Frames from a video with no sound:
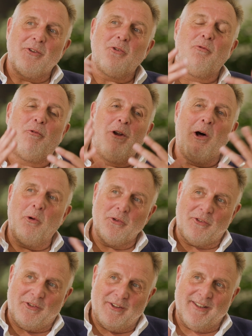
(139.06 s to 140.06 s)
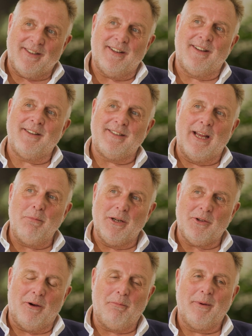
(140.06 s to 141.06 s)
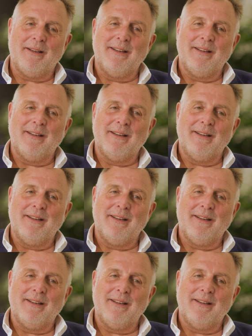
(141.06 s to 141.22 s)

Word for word: to float the tabletop.